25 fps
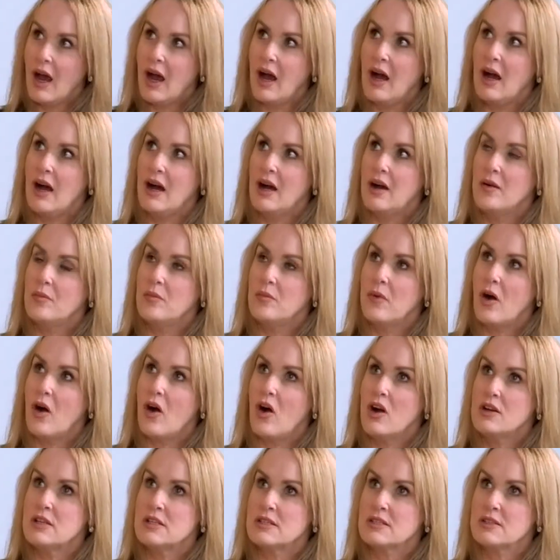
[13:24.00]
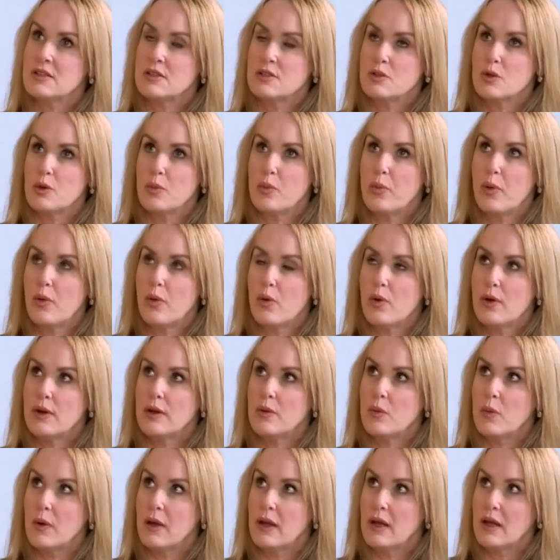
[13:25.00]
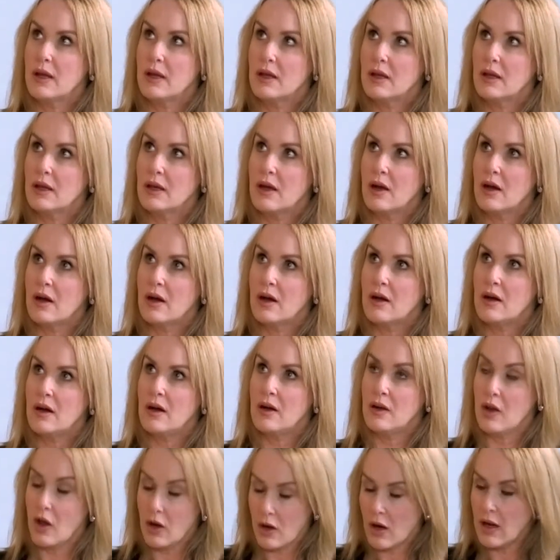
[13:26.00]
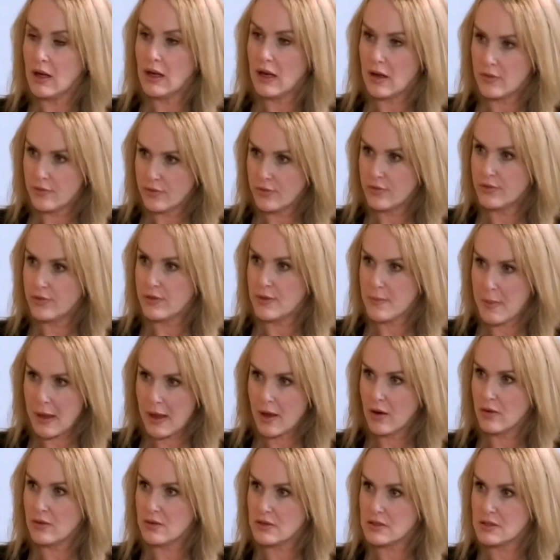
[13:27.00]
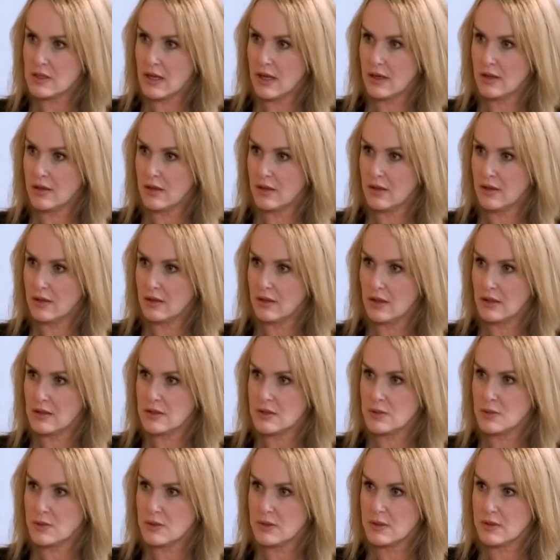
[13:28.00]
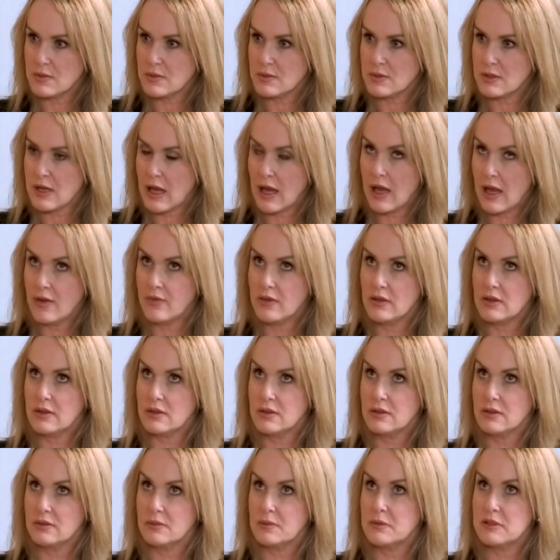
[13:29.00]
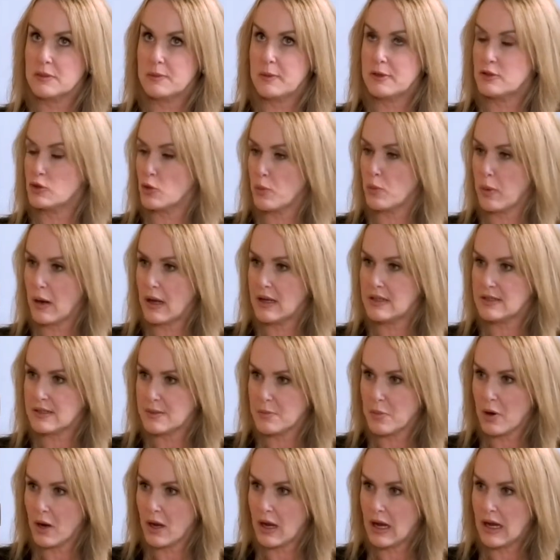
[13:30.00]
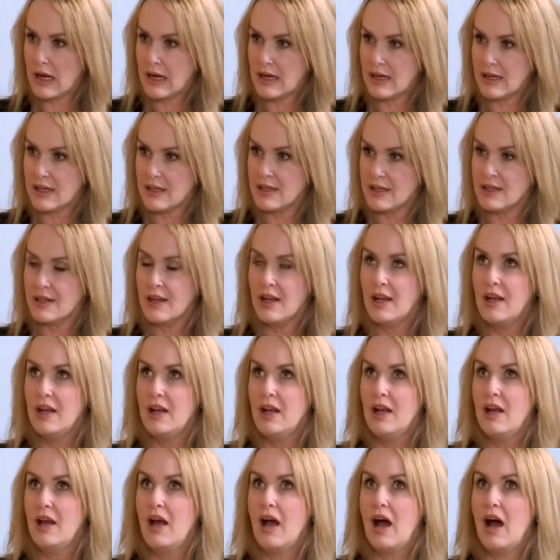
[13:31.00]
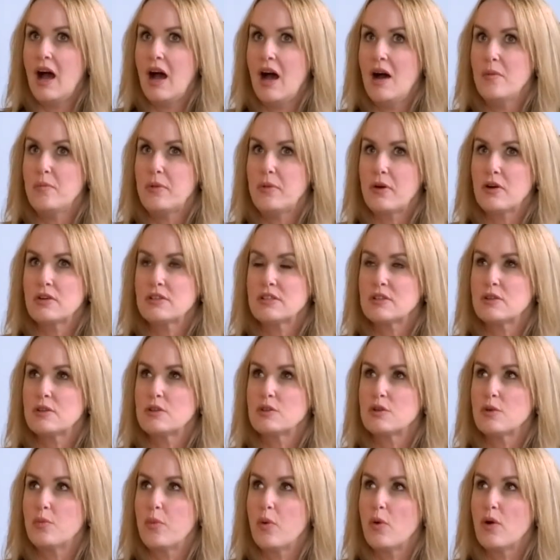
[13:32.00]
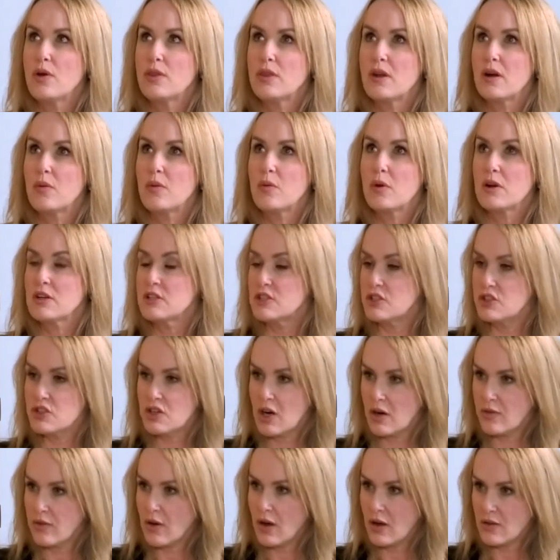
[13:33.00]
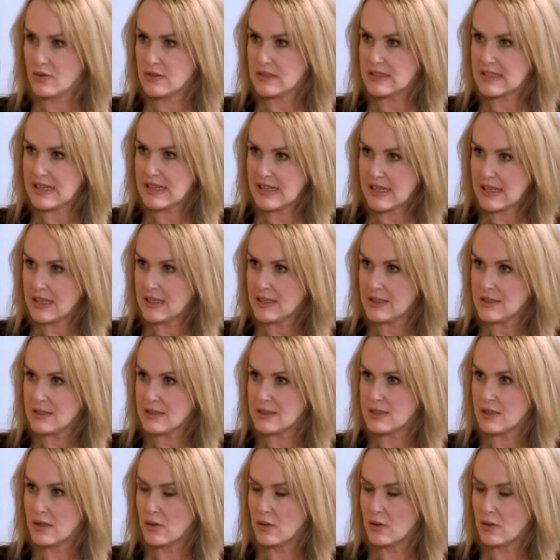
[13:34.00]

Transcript: I just got to a point where I love the Mount, and it's always have a special place in my heart. But I just got to a point that I wanted to travel overseas.